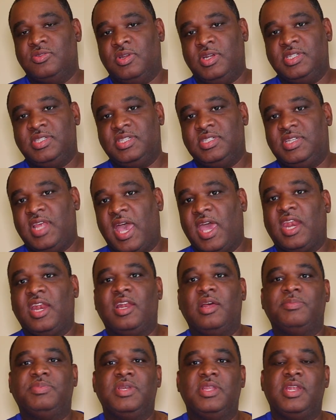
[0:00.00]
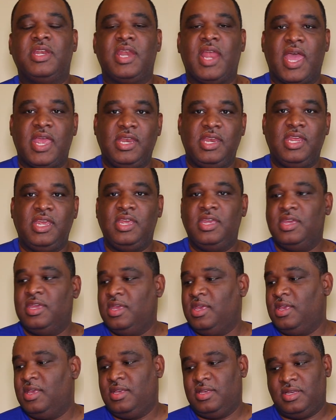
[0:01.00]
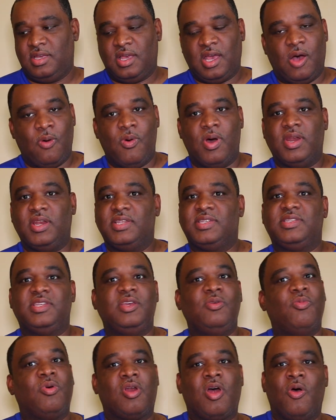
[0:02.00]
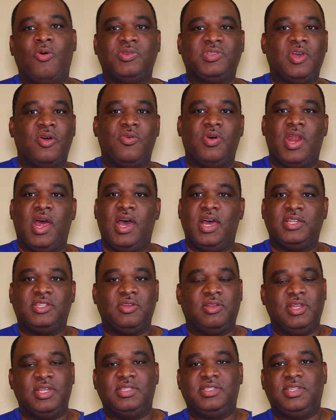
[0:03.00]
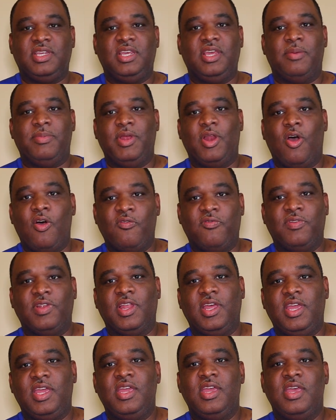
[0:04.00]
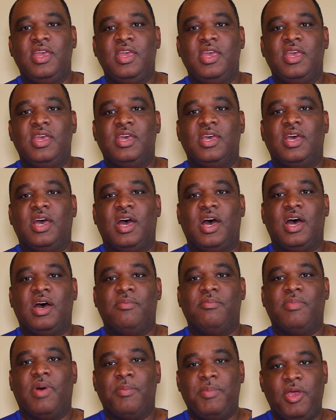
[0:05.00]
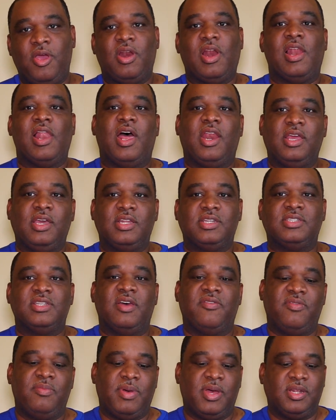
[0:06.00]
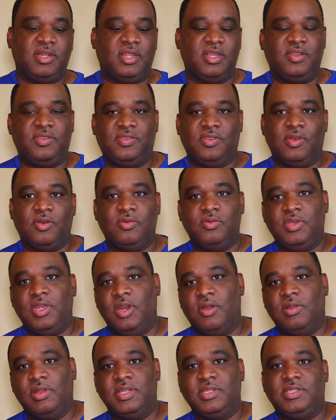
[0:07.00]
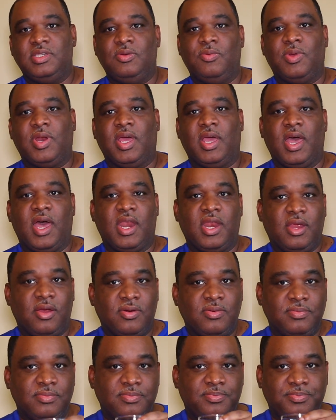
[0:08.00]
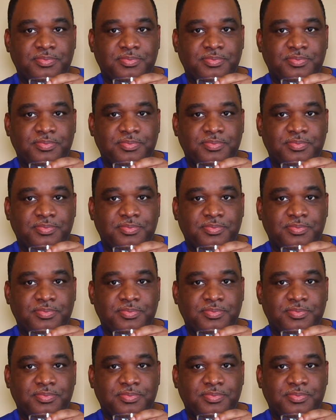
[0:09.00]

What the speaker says: So this is taking it up to the 90. I wanted to see what all was going on. So let's see. Hopefully, I'm hearing a lot of good stuff about this, so, let's see what I got here.